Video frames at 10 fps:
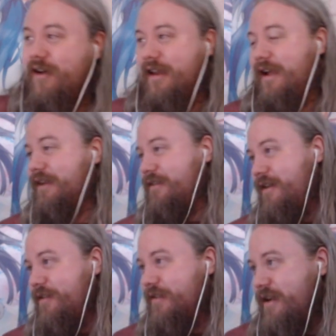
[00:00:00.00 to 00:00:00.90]
like,
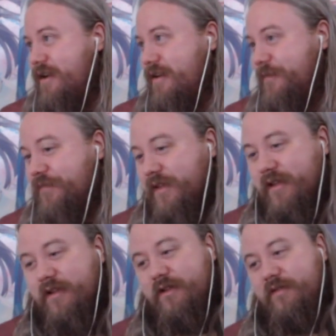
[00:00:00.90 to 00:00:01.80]
oh yeah.
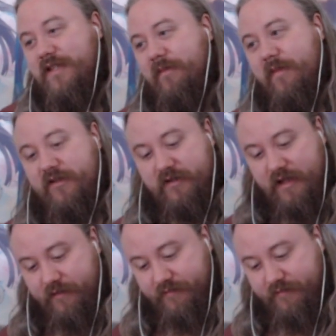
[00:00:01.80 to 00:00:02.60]
We'll send messages now.